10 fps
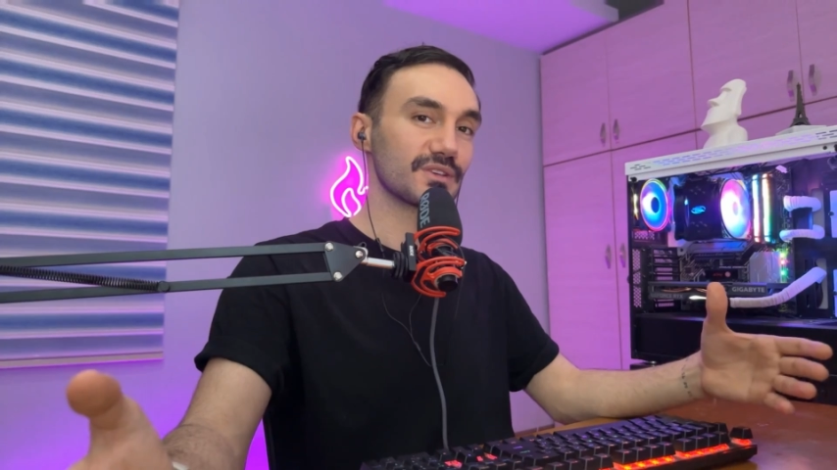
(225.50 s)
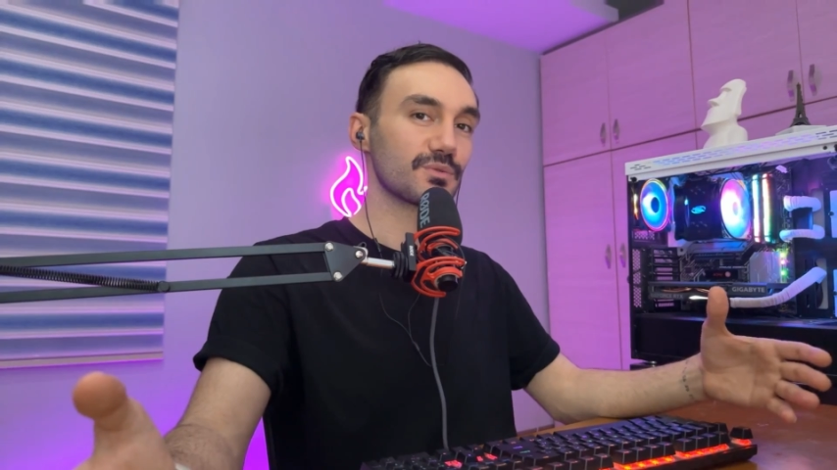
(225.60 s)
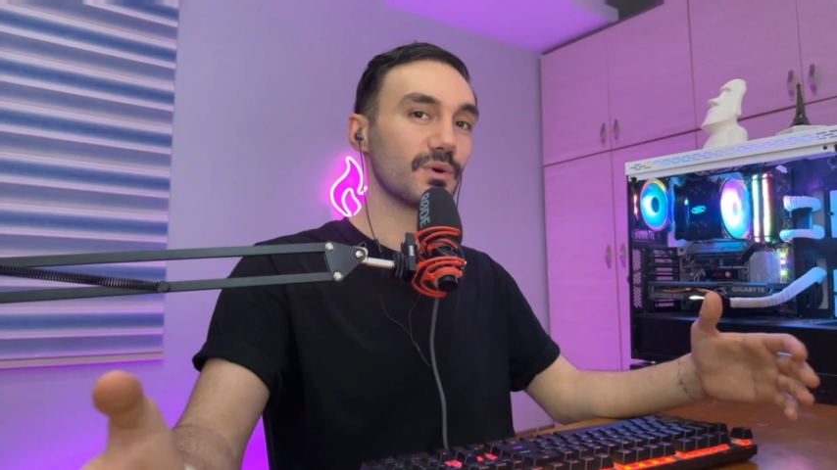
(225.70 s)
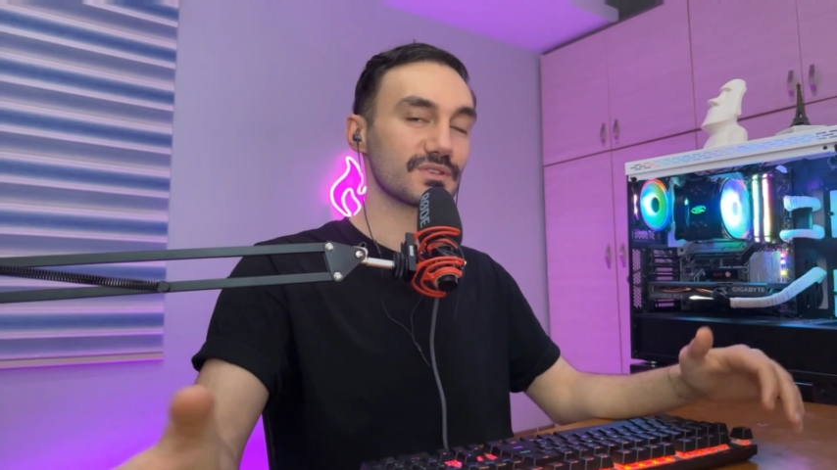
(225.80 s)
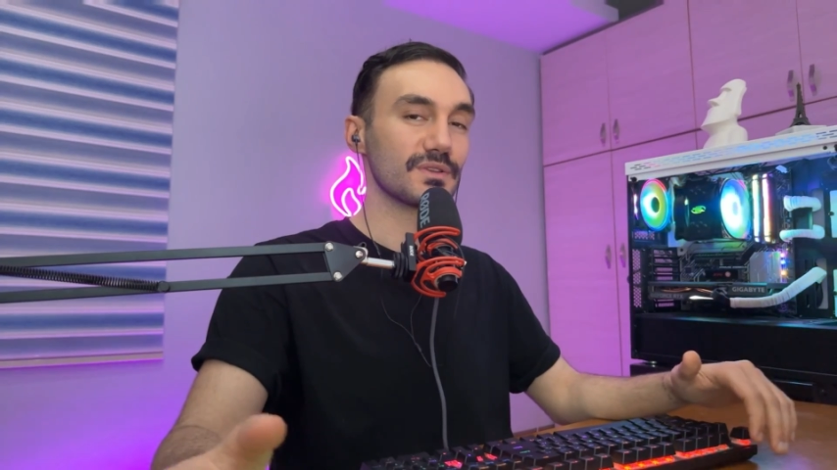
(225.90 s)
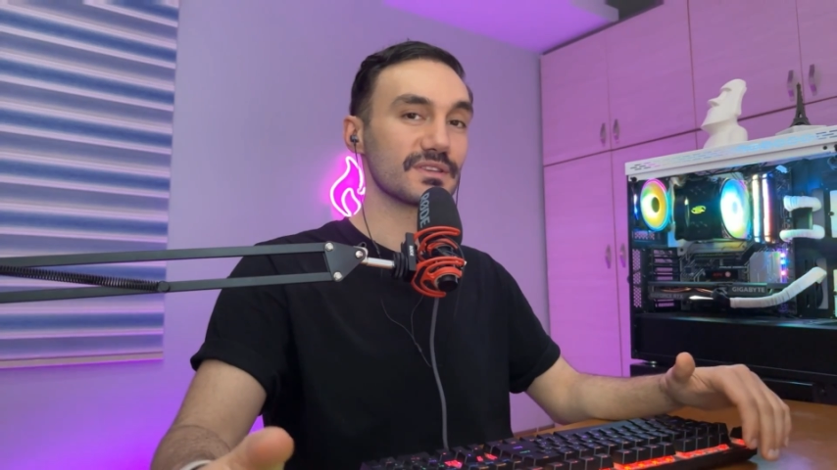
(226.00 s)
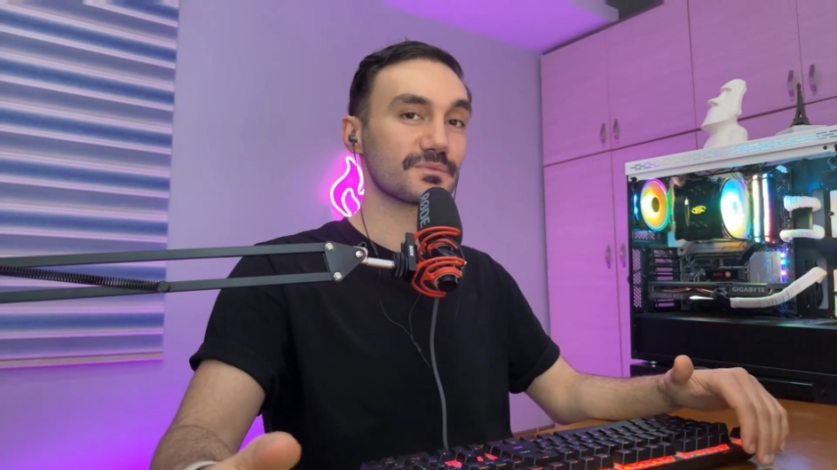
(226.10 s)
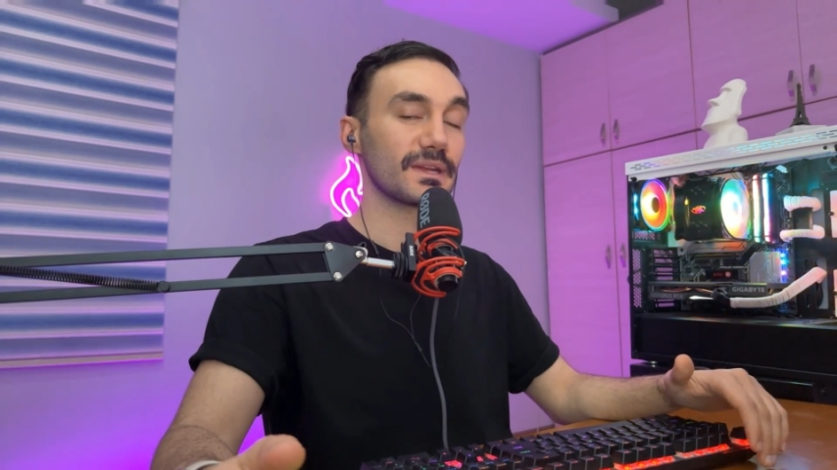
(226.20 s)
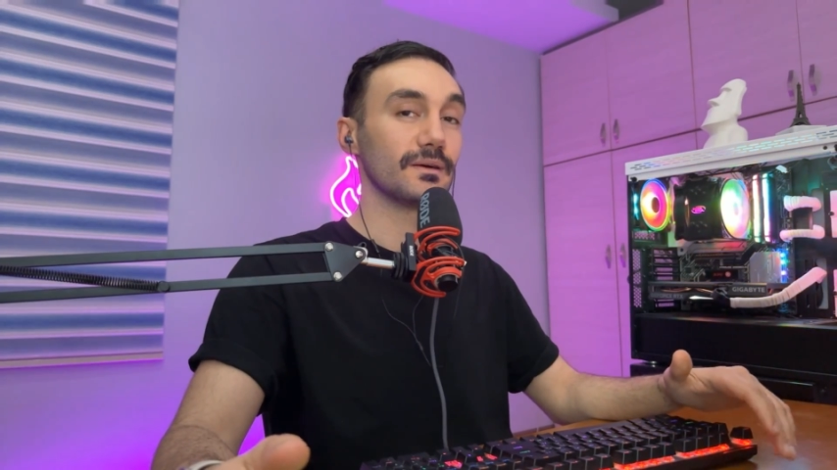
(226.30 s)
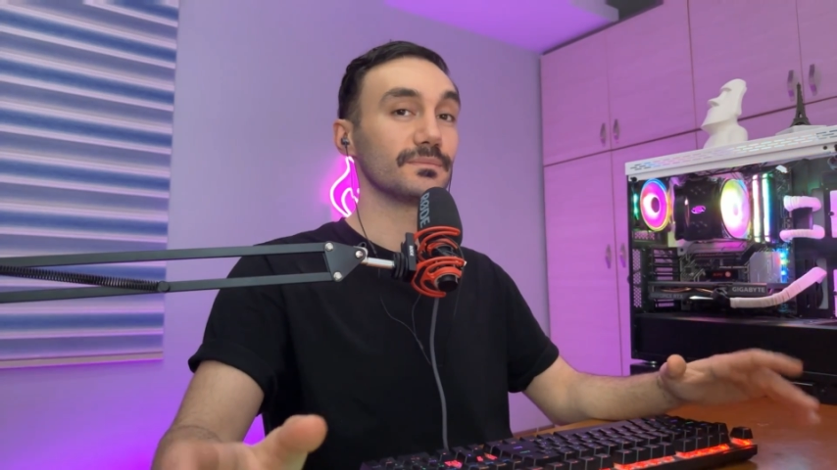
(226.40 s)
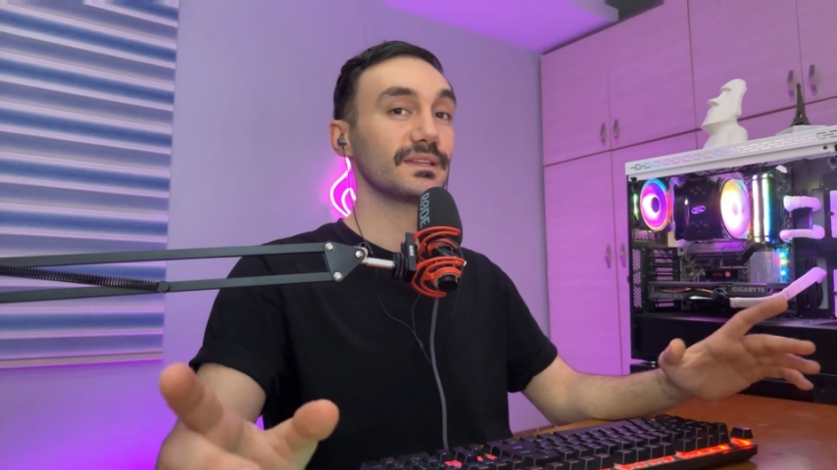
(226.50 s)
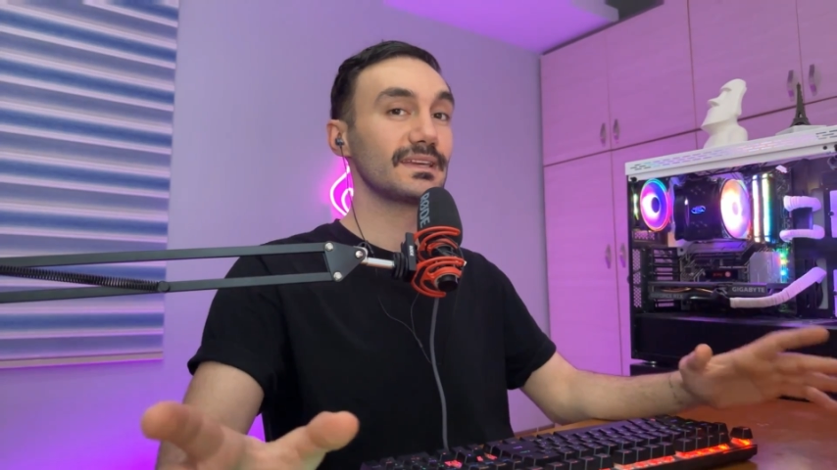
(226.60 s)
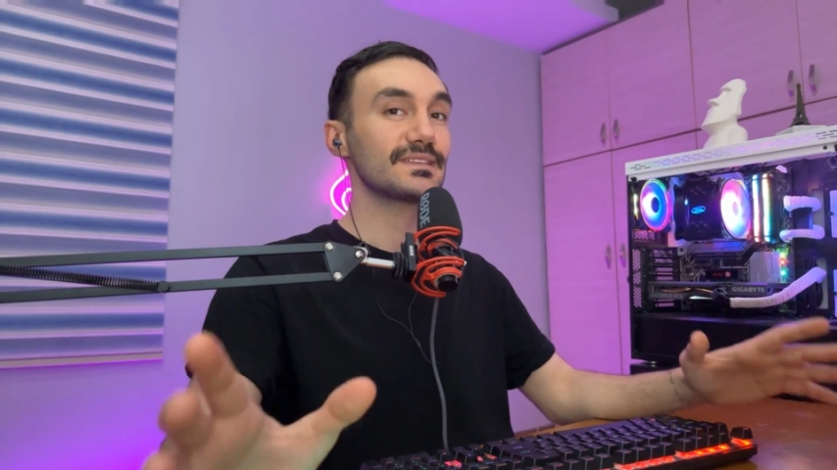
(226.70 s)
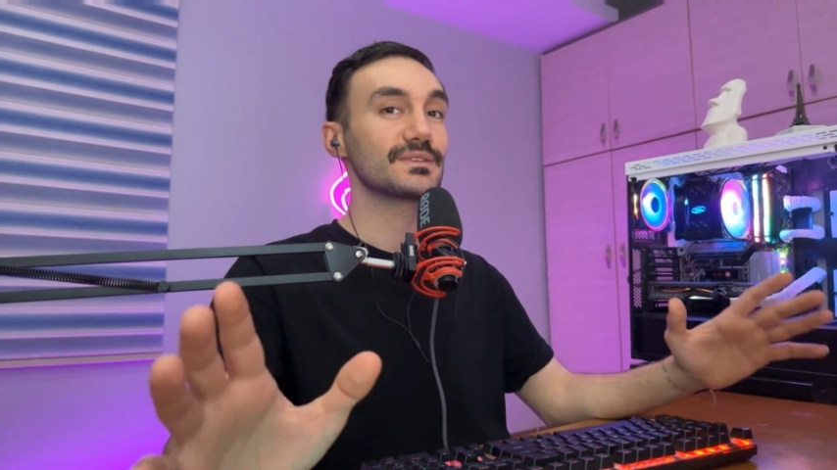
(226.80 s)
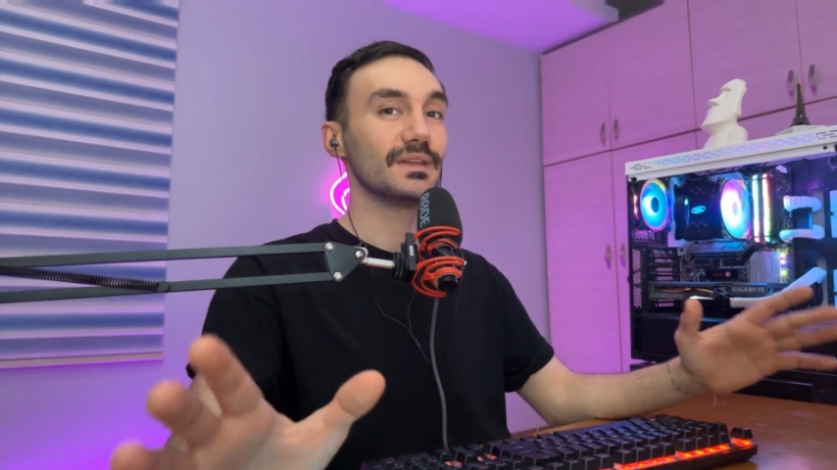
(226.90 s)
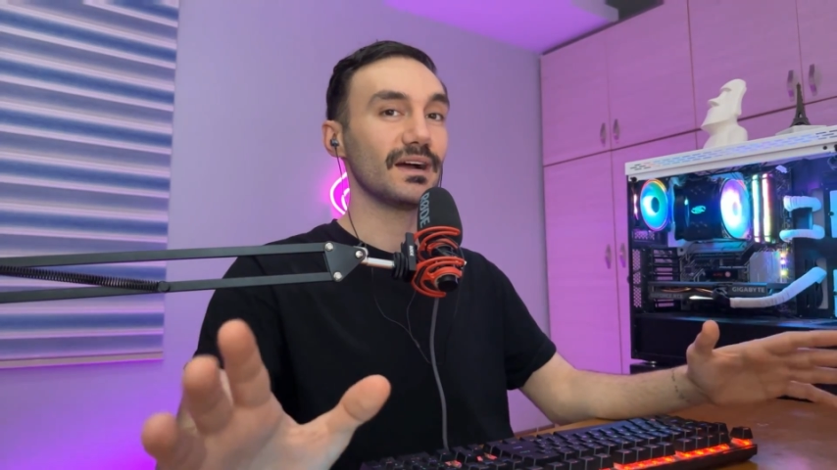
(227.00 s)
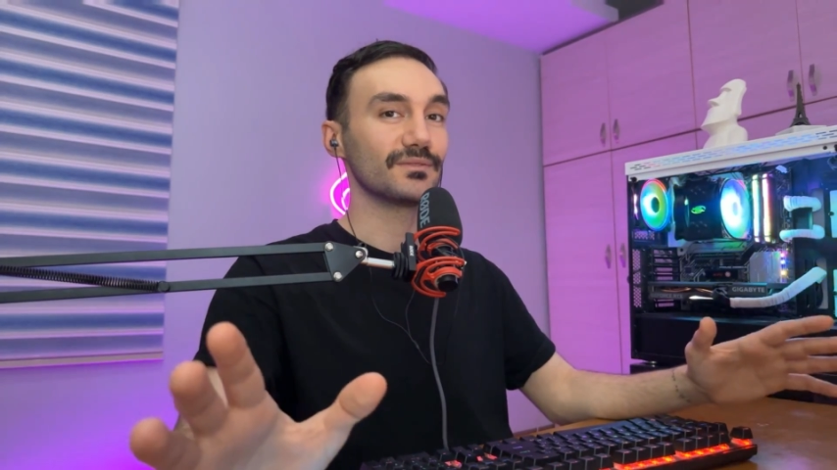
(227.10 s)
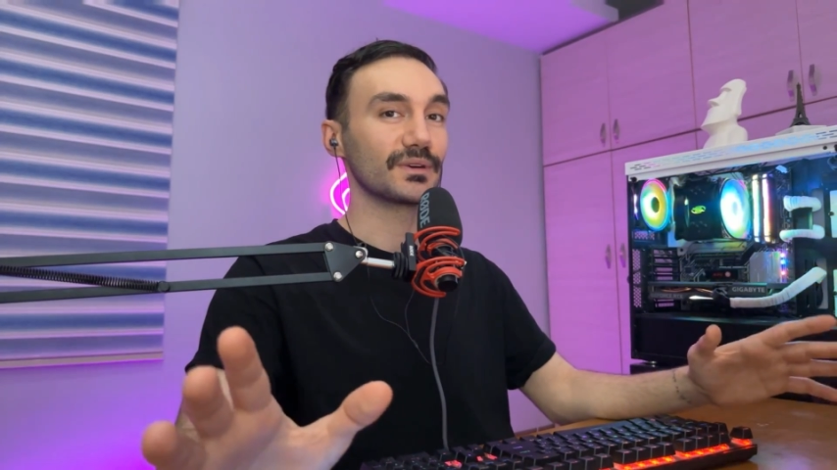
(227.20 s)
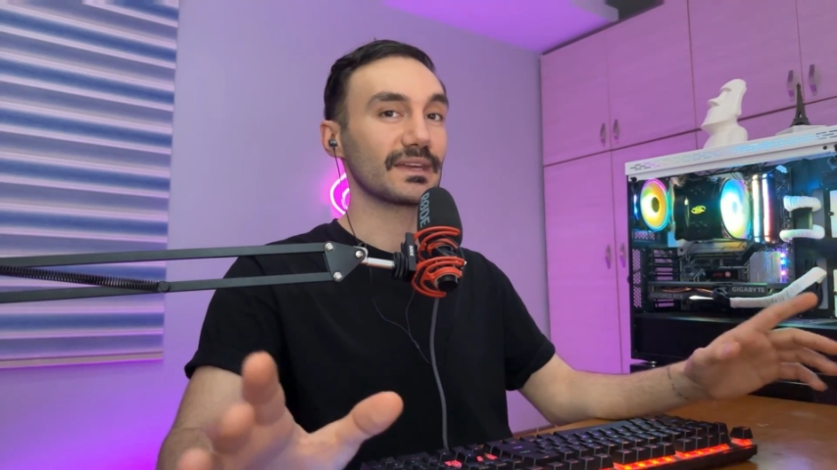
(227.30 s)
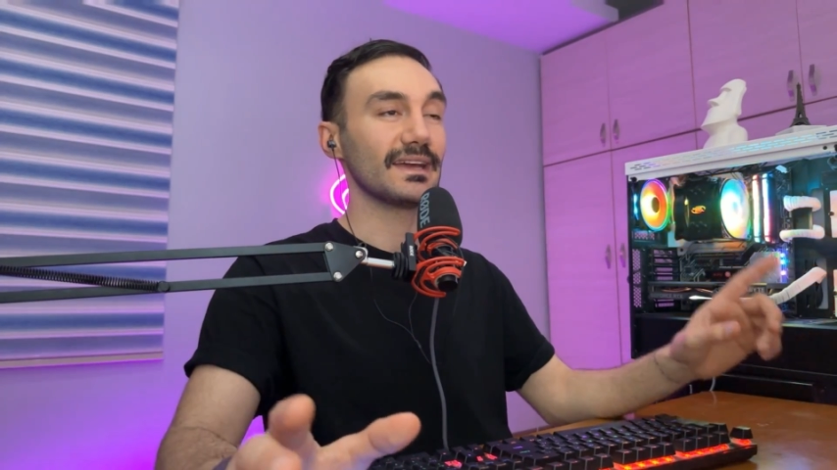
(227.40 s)
for watching this video. Please do not
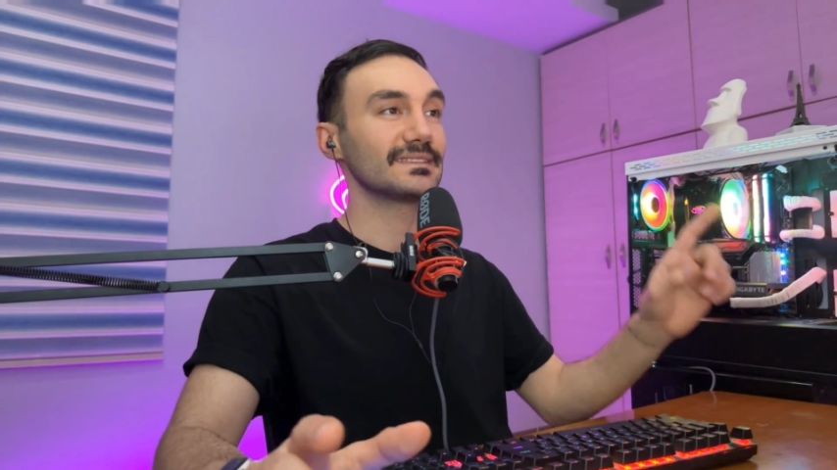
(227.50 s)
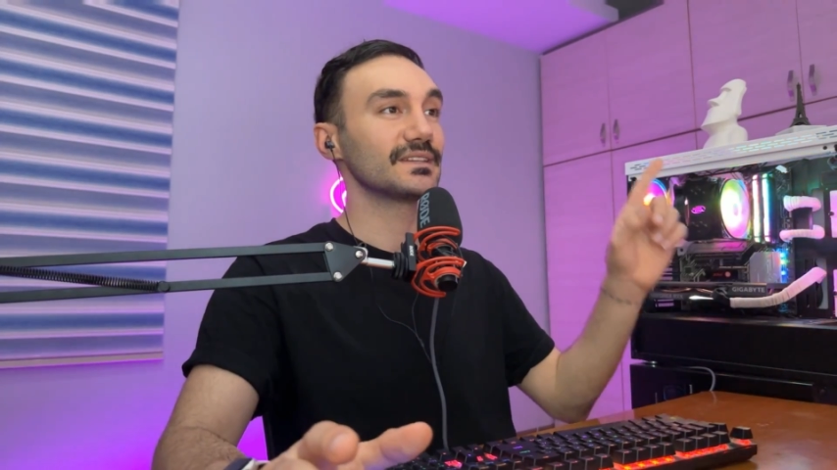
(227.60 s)
forget